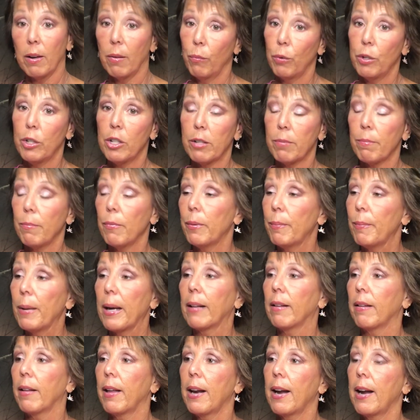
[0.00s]
we
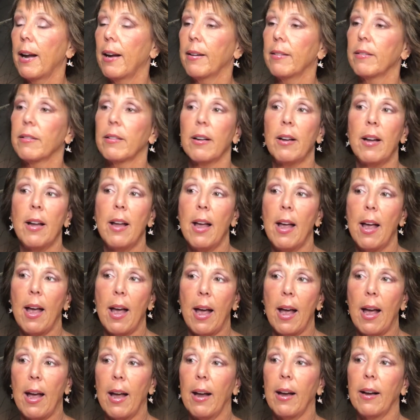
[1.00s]
make a lot of eggs.
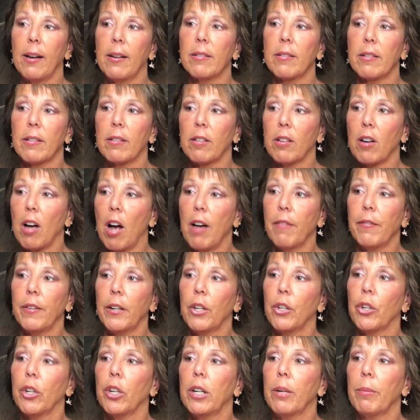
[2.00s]
Eggs, coffee
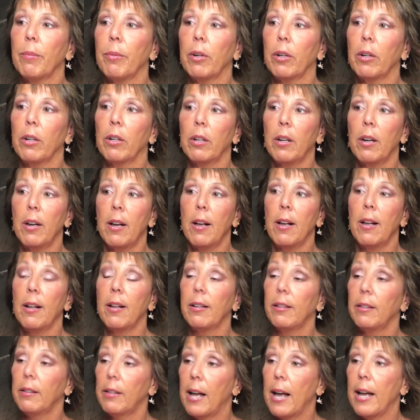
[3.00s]
creamer,
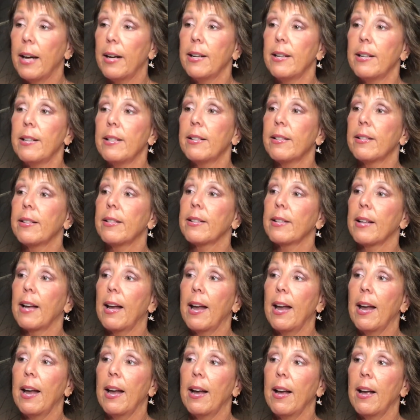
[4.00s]
lettuce,
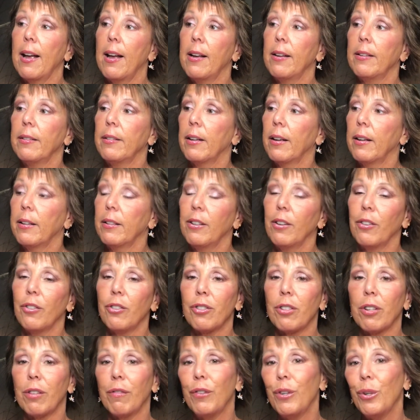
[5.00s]
and you know,
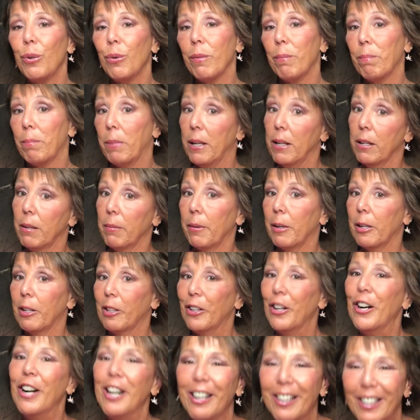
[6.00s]
there's a few peanut
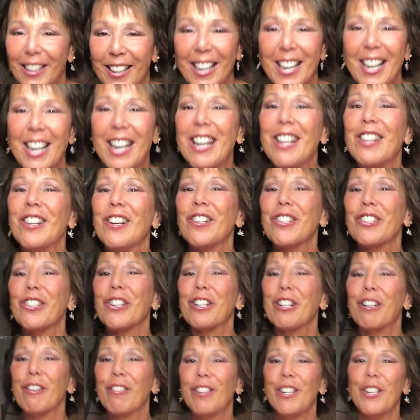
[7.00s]
butter. Those
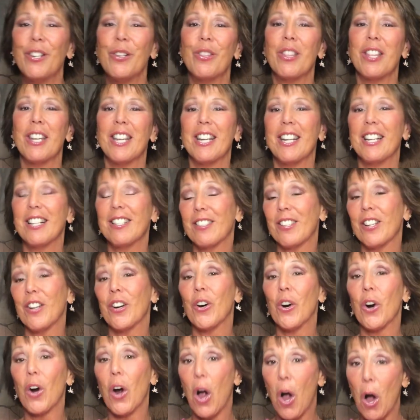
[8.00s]
are are a few things that
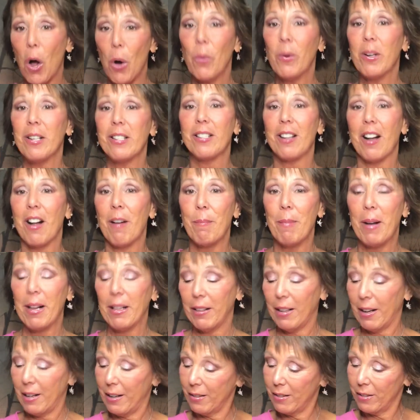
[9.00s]
are always on my
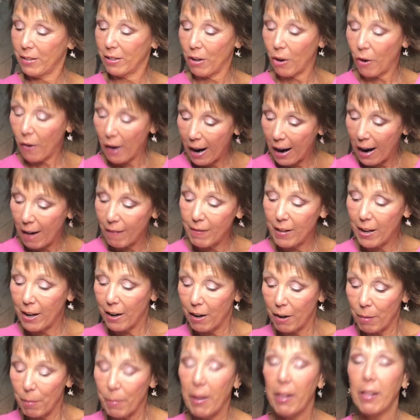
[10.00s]
list. So I have that
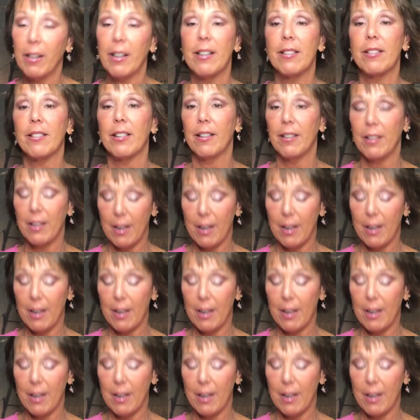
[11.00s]
on my list, and